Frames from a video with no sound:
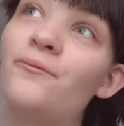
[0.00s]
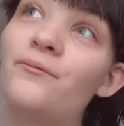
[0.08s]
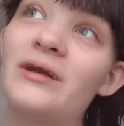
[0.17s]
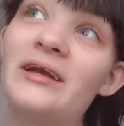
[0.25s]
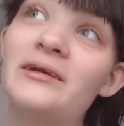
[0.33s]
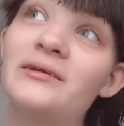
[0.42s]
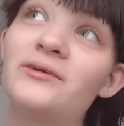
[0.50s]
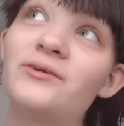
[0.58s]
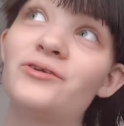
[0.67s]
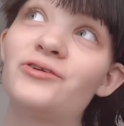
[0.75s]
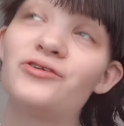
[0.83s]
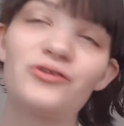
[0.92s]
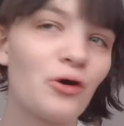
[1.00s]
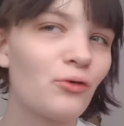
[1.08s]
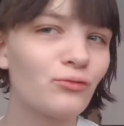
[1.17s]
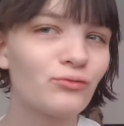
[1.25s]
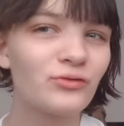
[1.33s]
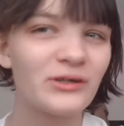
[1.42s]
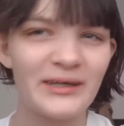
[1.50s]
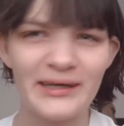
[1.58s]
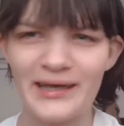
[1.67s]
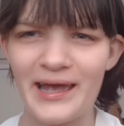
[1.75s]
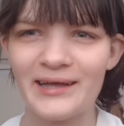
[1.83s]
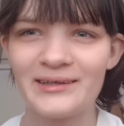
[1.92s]
We don't
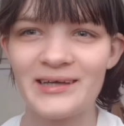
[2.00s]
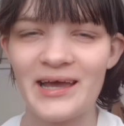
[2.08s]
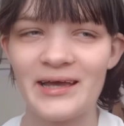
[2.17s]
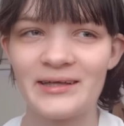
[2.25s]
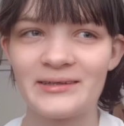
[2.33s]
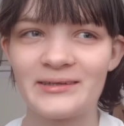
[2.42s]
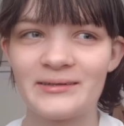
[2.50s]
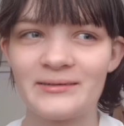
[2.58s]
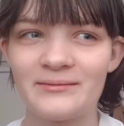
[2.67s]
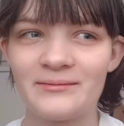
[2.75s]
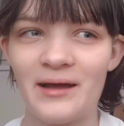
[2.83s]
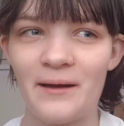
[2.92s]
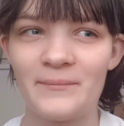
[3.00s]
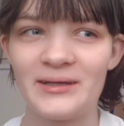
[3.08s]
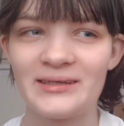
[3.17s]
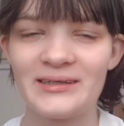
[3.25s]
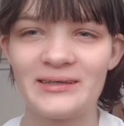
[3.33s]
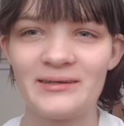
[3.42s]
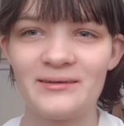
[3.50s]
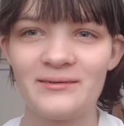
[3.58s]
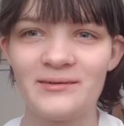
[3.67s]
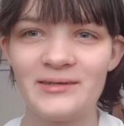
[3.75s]
get hate comments